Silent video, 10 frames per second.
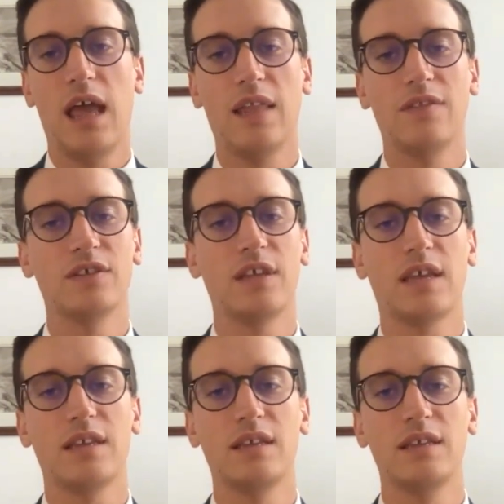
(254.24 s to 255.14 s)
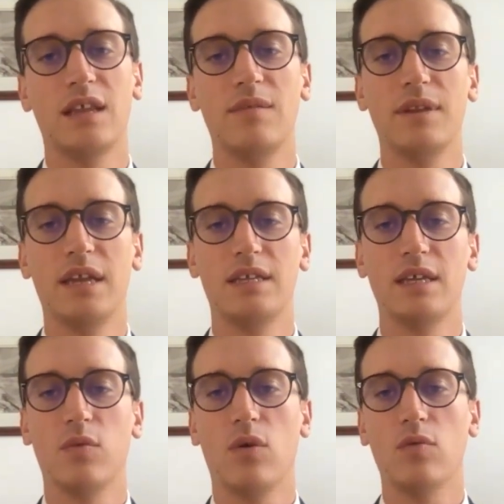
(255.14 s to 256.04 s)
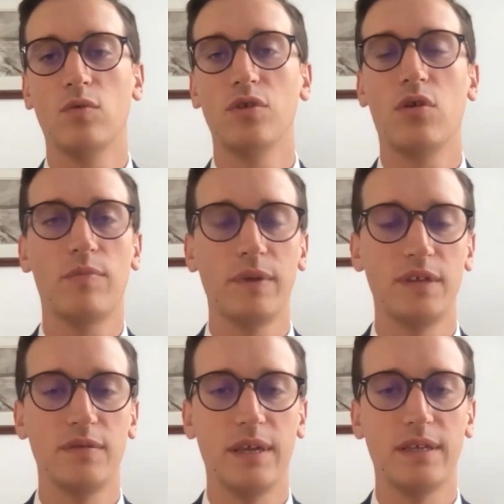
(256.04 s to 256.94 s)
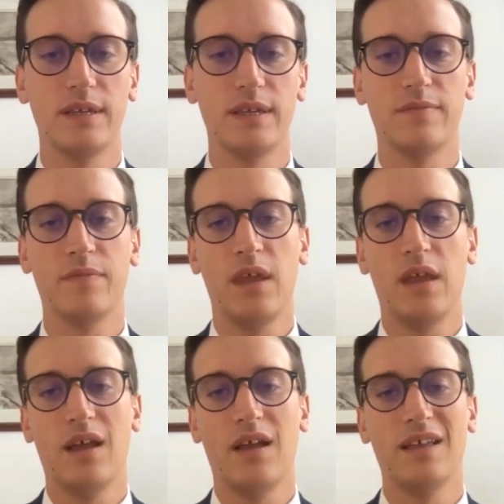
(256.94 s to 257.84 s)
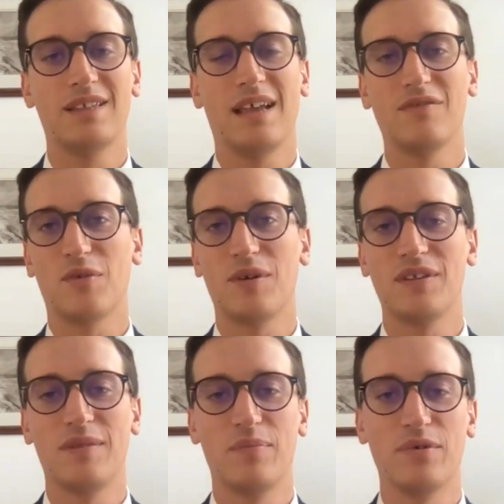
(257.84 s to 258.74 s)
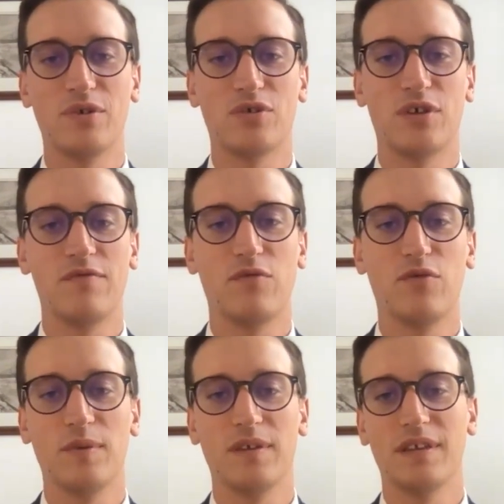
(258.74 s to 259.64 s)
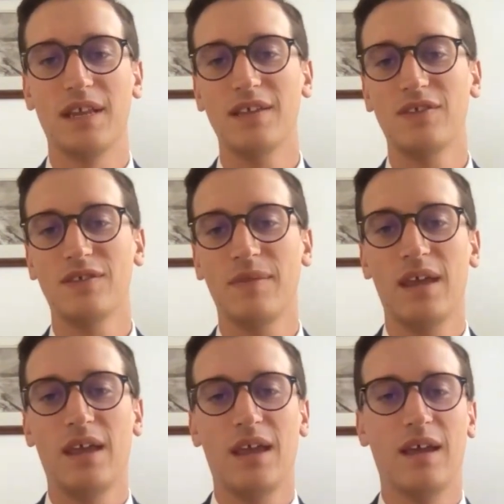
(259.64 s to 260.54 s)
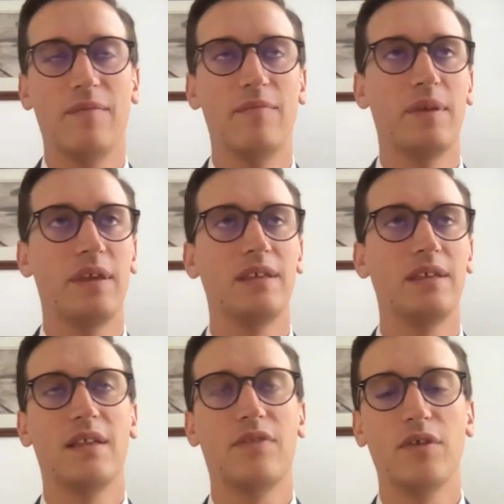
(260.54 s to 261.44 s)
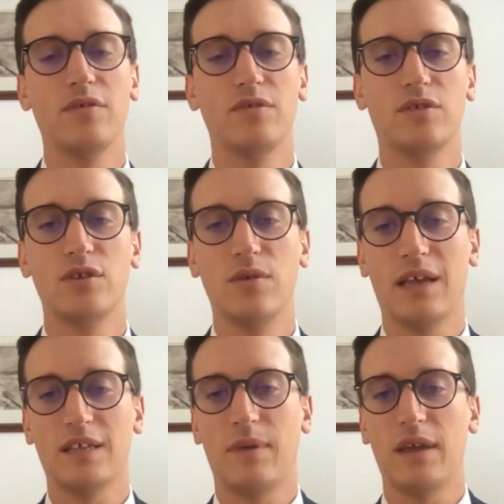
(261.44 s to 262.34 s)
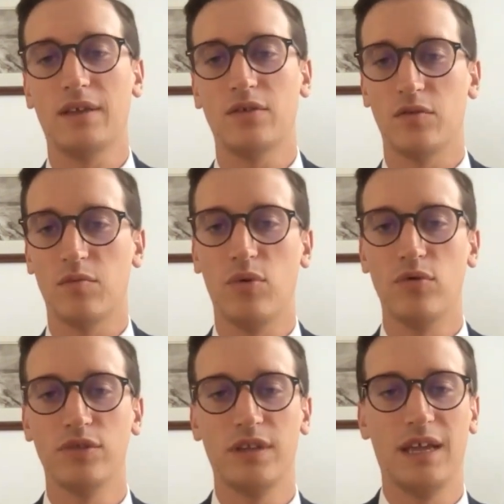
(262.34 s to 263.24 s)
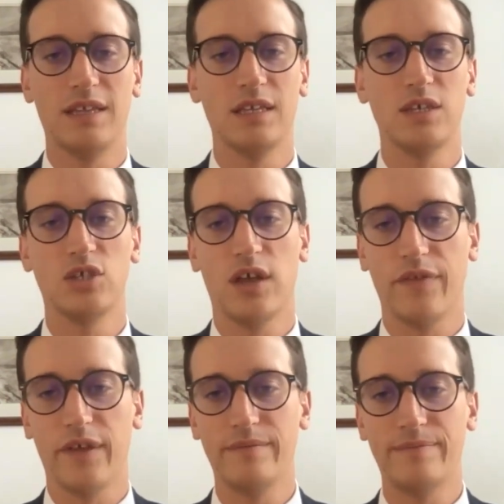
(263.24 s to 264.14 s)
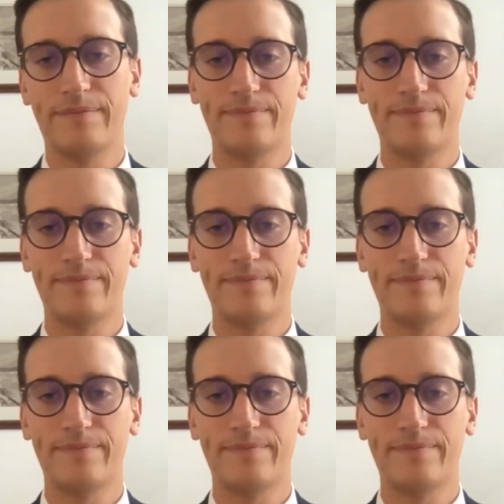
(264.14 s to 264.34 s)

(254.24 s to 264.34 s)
and the second is eliminating what would not be debated. It sounds quite simple and straightforward because it is, but he said those two aspects are as important as each other.